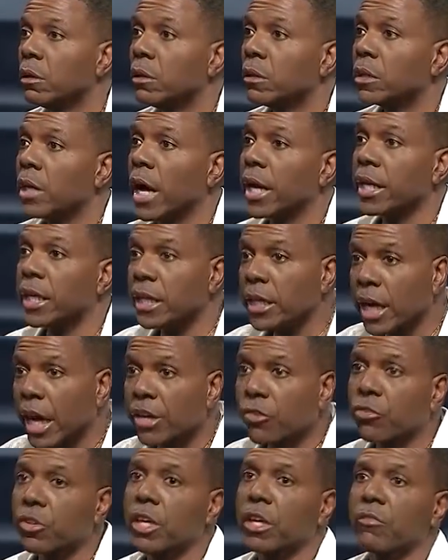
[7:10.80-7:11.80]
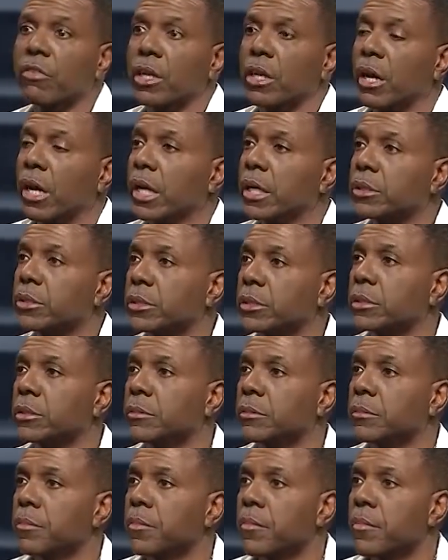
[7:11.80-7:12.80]
that He has given us,
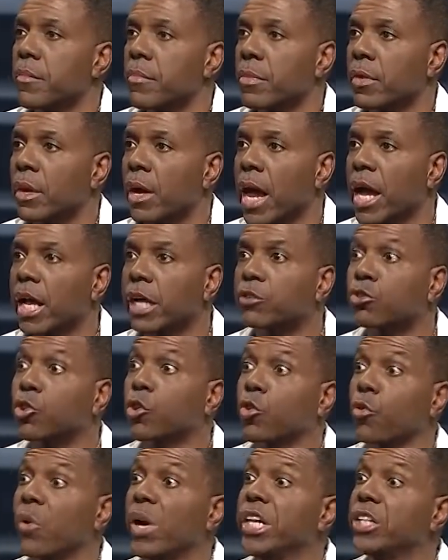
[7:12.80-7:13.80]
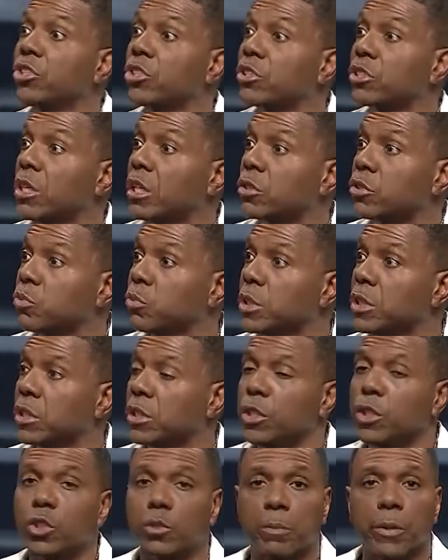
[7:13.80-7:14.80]
has graced us with
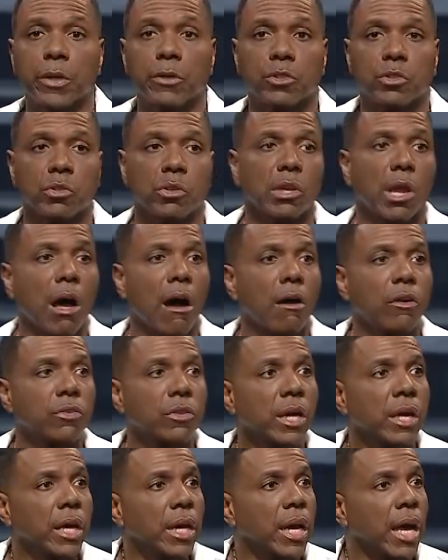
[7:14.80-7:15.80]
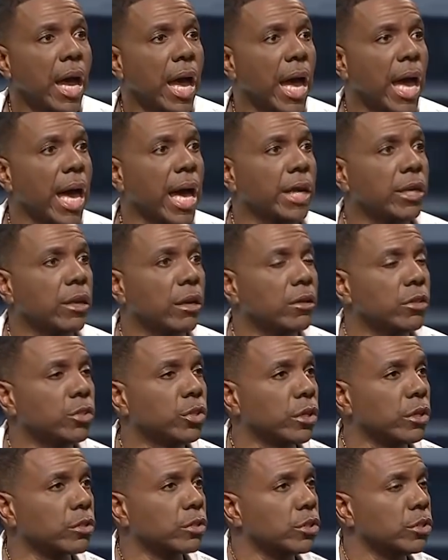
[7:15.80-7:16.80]
these spiritual laws, and
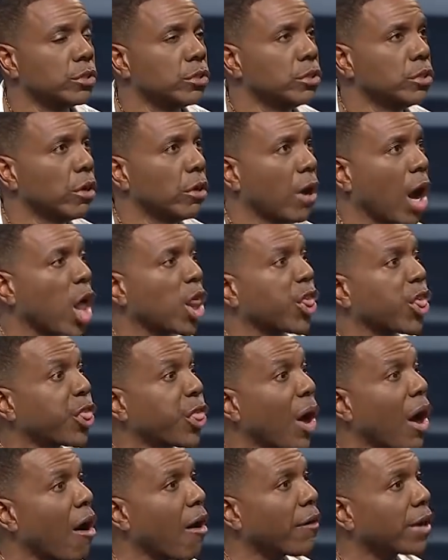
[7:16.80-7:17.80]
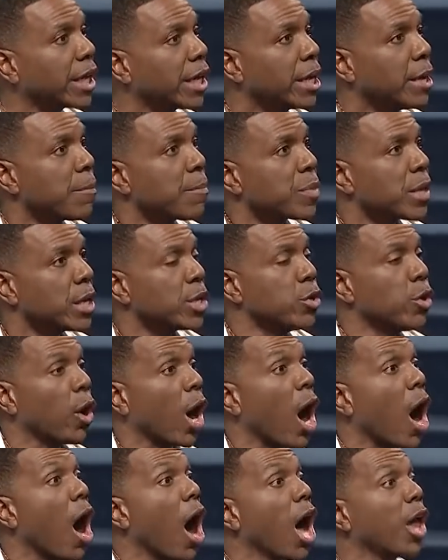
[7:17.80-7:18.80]
your authority, you're
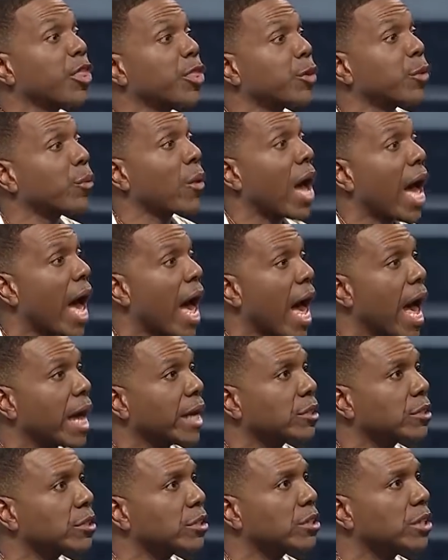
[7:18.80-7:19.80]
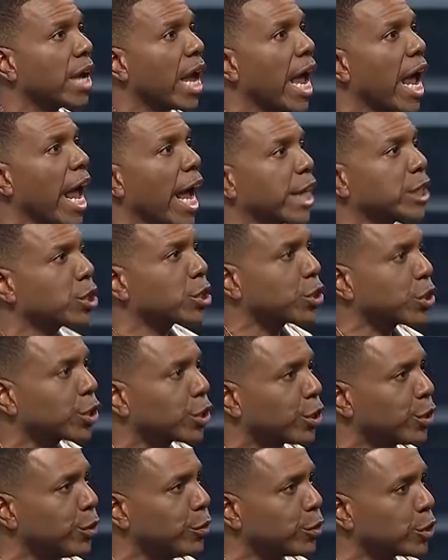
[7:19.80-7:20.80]
authorized to
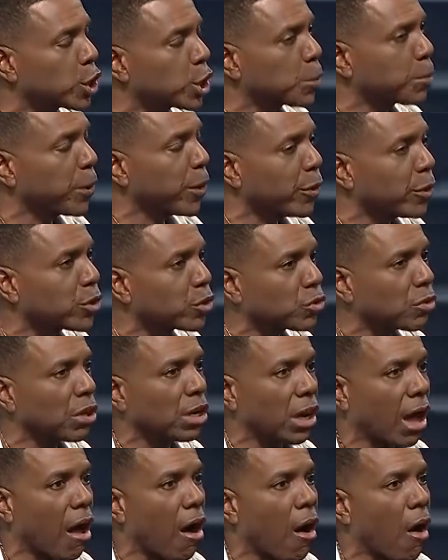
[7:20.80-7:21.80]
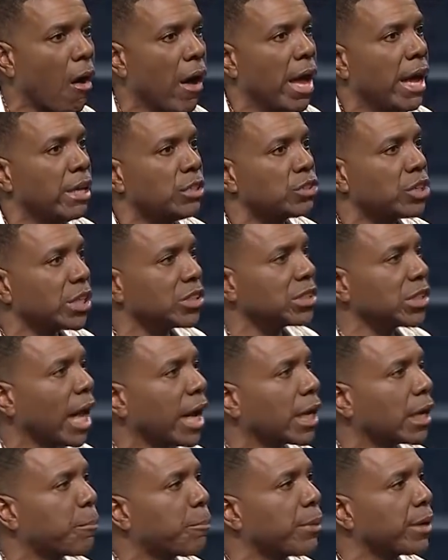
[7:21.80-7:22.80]
execute spiritual law just
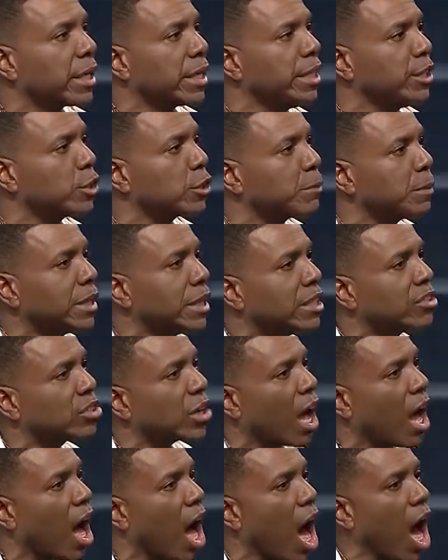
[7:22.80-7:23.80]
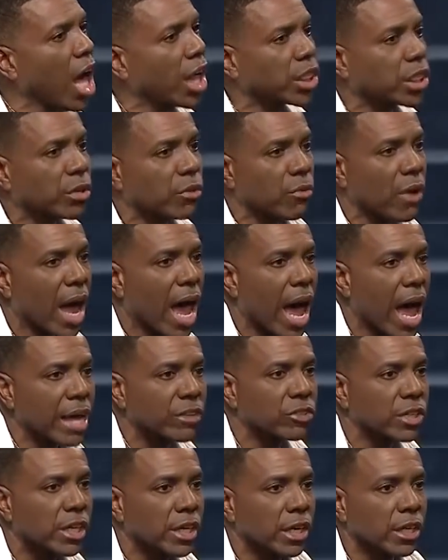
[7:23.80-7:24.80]
like a policeman is
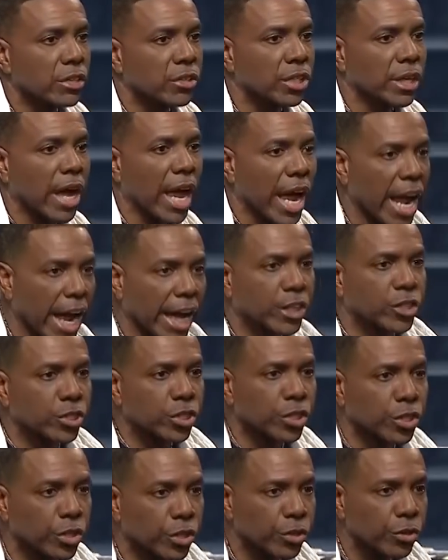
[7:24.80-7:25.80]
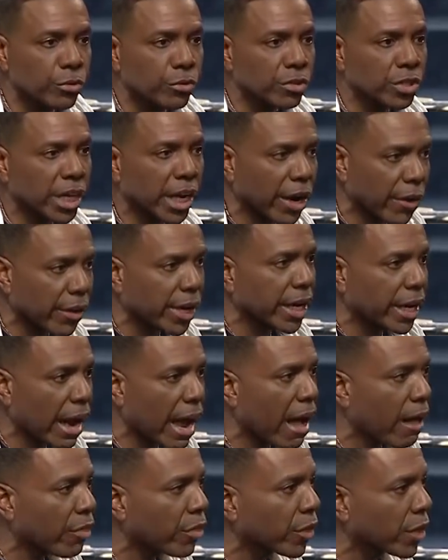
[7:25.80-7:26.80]
authorized to execute carrying
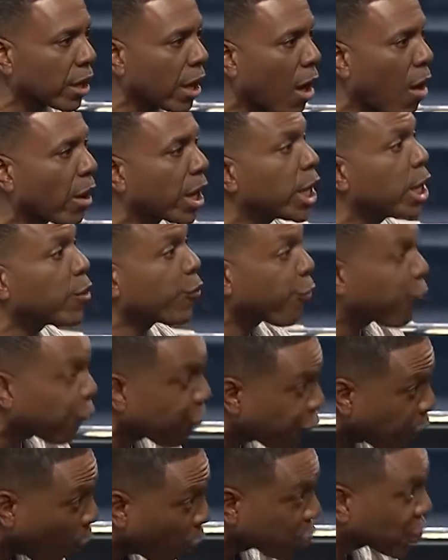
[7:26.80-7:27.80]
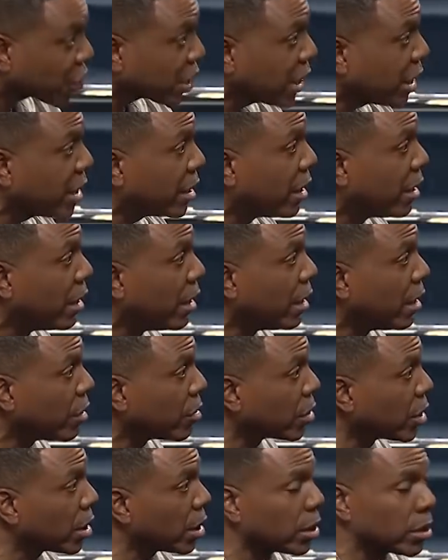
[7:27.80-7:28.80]
out the law and enforcing
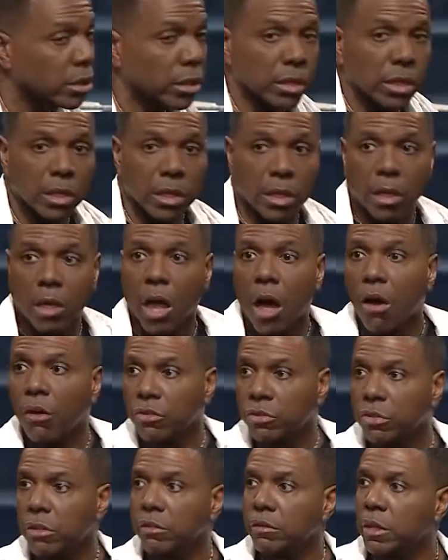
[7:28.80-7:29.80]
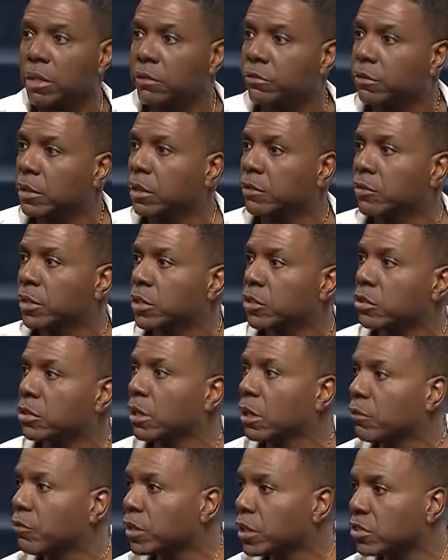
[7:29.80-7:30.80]
the laws of
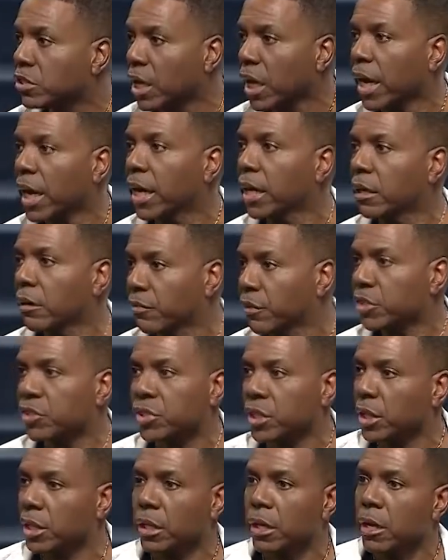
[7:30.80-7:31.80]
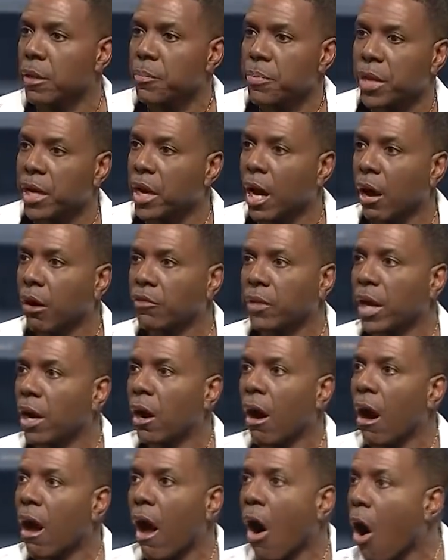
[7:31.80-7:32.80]
this land, of the city. They
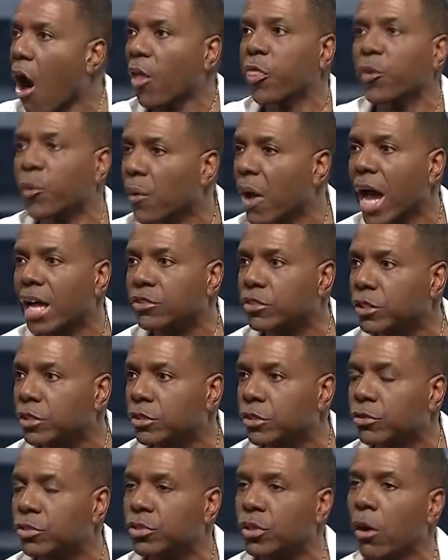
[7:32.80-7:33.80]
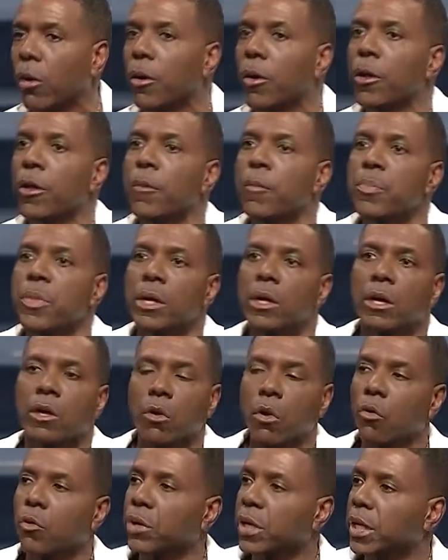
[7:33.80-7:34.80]
are authorized to do so.
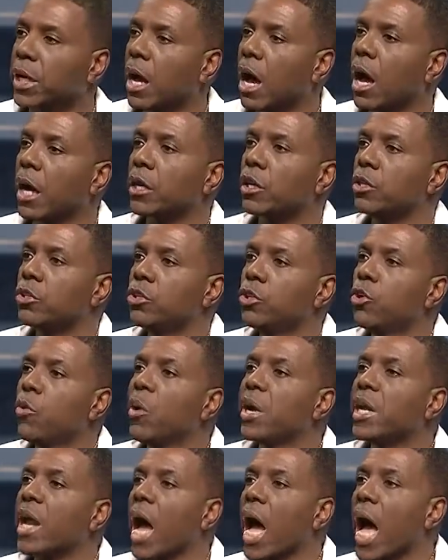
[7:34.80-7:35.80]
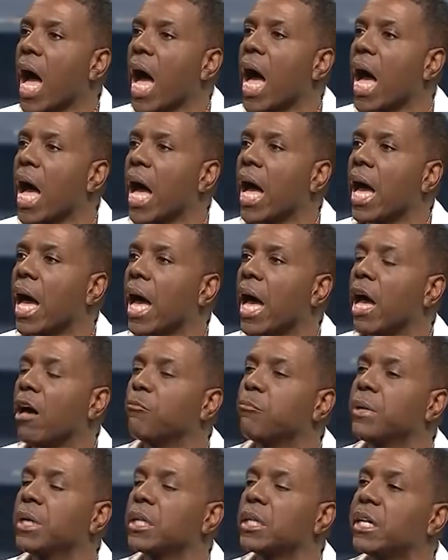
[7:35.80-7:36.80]
Glory to God. You and I
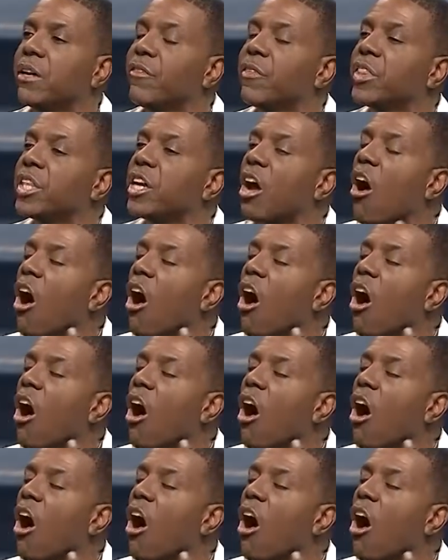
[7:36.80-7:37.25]
have been given the